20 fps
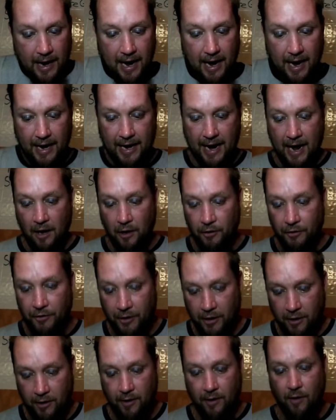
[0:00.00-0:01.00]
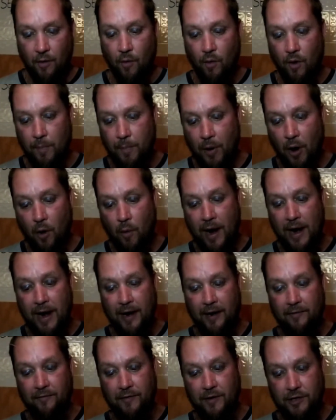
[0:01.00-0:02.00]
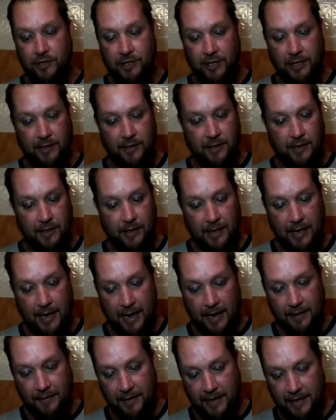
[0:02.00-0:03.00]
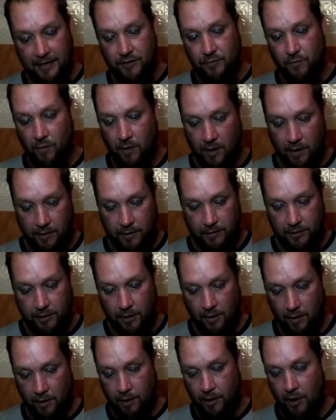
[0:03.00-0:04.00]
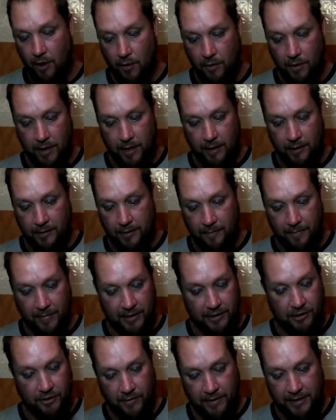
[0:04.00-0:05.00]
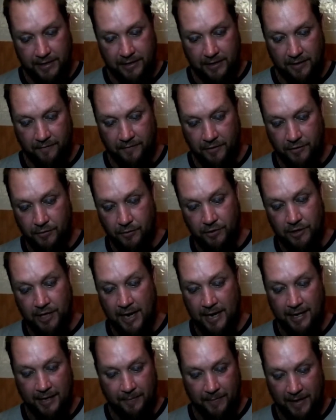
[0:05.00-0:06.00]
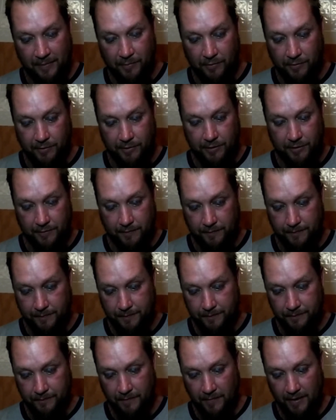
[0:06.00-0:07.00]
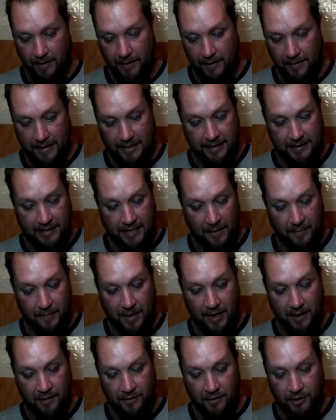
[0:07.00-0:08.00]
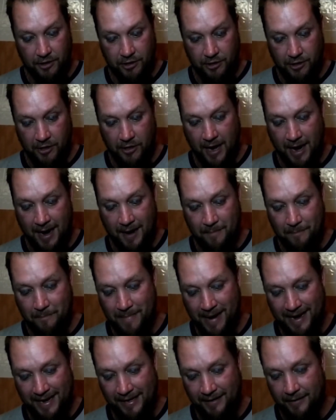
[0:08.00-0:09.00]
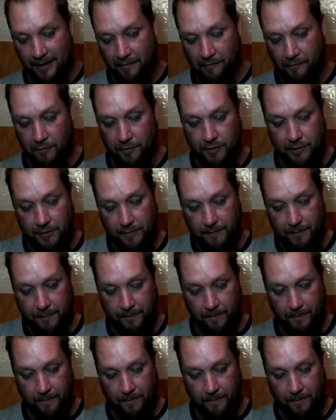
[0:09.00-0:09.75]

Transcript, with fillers: an elder or poetic version, and these works are encoded the mysteries of the Teutonic peoples. These can be understood on many levels.